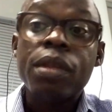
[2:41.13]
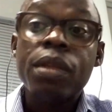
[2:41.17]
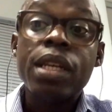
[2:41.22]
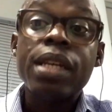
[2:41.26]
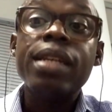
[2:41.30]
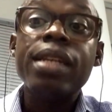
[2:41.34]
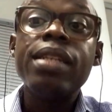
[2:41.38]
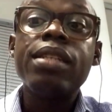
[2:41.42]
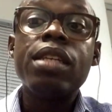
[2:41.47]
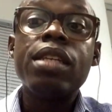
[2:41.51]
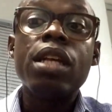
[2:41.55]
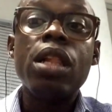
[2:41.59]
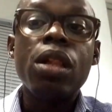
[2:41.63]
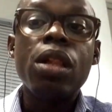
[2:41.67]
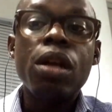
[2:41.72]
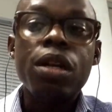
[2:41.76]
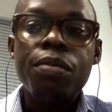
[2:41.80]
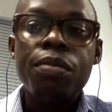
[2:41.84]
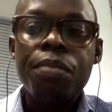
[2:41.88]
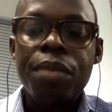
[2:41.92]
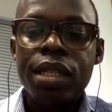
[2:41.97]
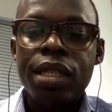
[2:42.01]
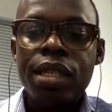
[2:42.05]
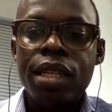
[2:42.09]
It's a lot
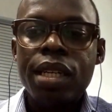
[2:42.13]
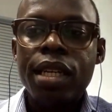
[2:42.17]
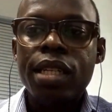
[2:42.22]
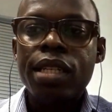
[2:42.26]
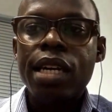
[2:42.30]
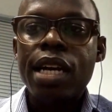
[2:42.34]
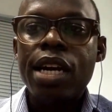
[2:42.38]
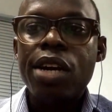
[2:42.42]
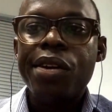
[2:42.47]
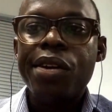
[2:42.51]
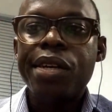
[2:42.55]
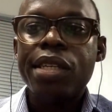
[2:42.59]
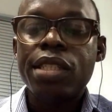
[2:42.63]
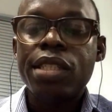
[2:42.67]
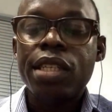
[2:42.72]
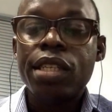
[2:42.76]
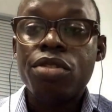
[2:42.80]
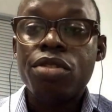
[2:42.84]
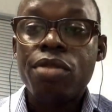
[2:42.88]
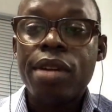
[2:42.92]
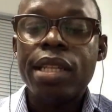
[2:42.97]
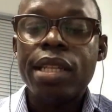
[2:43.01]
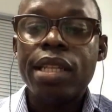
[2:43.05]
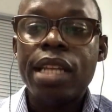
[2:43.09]
better than the iOS 8
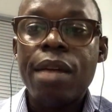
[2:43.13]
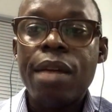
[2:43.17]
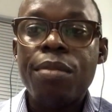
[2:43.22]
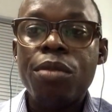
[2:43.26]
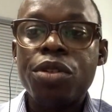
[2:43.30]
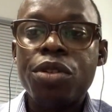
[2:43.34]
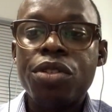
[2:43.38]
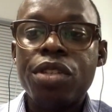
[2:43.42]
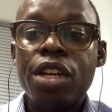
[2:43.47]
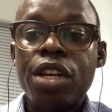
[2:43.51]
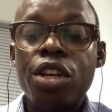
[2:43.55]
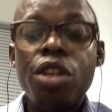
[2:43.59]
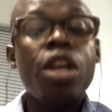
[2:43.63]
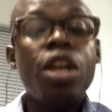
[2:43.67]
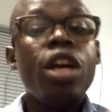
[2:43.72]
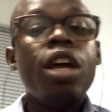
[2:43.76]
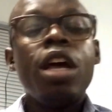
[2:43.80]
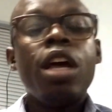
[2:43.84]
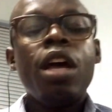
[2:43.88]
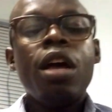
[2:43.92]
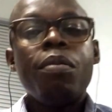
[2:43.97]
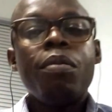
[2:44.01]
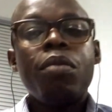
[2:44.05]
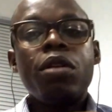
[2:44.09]
right now, I must tell you.
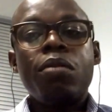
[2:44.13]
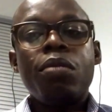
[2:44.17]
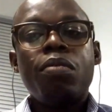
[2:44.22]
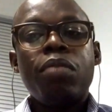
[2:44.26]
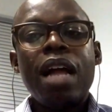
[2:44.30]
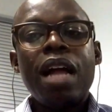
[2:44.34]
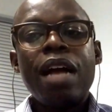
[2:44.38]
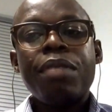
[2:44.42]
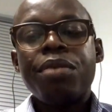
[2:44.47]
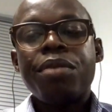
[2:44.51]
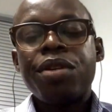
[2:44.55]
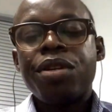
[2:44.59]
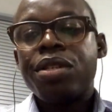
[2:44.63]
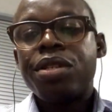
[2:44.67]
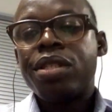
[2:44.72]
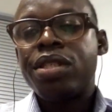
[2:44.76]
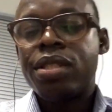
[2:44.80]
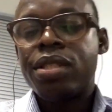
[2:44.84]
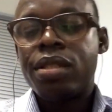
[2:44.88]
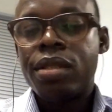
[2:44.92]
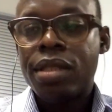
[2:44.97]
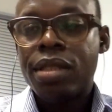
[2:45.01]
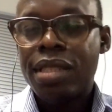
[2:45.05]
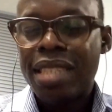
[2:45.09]
But the BlackBerry
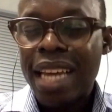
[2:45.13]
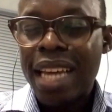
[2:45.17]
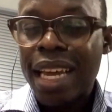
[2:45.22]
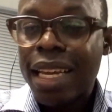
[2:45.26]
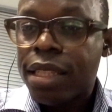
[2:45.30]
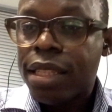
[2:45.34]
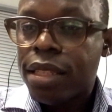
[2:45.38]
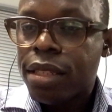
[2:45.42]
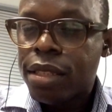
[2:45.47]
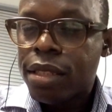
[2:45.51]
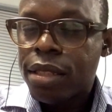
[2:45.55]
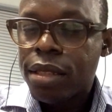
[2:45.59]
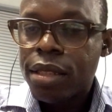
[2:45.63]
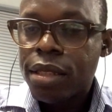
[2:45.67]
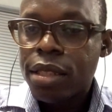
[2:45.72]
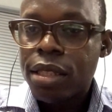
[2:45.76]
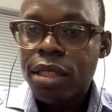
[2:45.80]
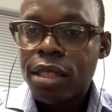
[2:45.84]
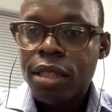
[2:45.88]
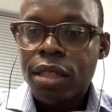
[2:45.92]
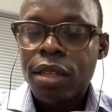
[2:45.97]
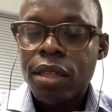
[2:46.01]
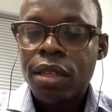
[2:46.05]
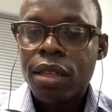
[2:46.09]
10,
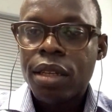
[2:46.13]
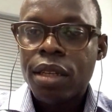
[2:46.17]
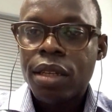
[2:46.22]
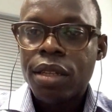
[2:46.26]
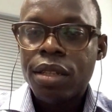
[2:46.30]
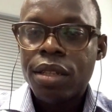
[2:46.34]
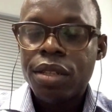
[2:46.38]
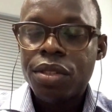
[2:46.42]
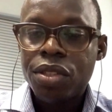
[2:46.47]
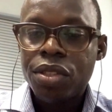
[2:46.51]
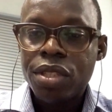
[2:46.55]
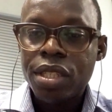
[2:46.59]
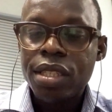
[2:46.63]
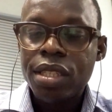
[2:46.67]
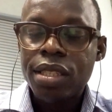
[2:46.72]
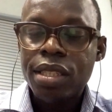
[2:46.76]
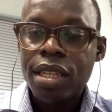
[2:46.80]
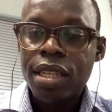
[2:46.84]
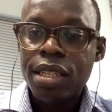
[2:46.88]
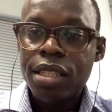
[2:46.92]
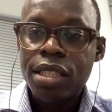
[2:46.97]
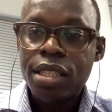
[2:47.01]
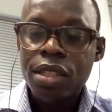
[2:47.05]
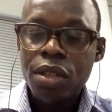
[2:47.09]
the
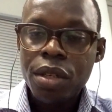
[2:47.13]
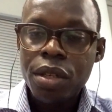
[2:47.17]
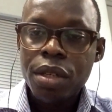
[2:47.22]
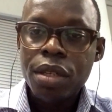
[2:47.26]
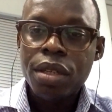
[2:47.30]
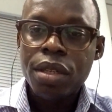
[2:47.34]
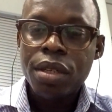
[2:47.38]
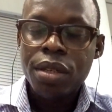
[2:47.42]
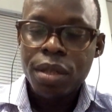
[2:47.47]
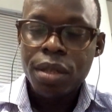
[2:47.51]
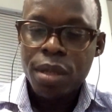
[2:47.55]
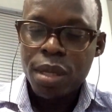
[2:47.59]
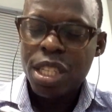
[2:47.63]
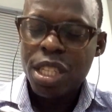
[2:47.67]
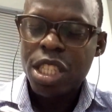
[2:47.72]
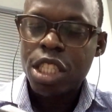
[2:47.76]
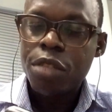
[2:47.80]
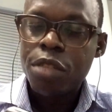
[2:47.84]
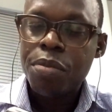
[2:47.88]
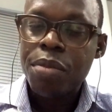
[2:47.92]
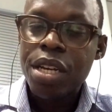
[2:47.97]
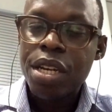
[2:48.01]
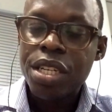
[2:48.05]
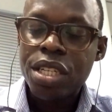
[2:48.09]
Z30
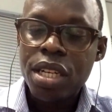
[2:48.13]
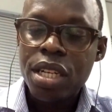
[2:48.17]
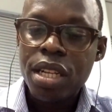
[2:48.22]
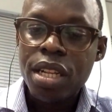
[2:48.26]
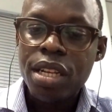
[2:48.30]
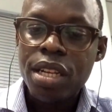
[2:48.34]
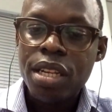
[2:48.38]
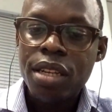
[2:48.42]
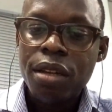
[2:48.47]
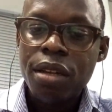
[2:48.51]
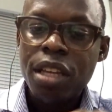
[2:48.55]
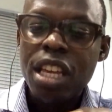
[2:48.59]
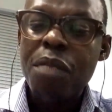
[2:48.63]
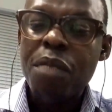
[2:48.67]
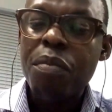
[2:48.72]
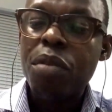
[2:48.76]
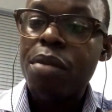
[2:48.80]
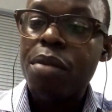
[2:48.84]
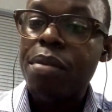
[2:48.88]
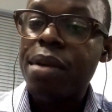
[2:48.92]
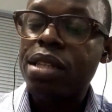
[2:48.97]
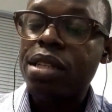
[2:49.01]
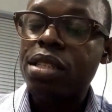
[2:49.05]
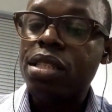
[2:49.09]
especially,
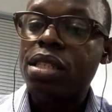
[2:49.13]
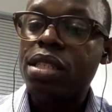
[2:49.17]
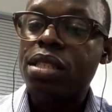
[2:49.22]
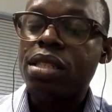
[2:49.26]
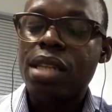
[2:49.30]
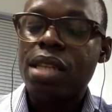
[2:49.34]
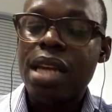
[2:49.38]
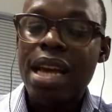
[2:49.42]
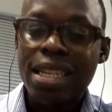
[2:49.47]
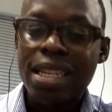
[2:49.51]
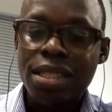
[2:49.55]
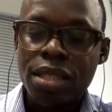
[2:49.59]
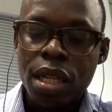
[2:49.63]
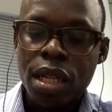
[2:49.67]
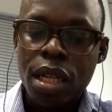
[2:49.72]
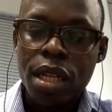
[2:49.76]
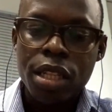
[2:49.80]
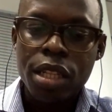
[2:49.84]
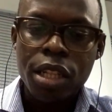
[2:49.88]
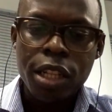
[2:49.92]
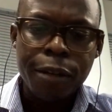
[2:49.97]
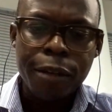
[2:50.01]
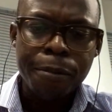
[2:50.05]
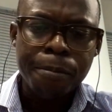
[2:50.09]
implements it
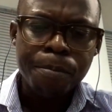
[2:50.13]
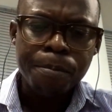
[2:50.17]
excellently.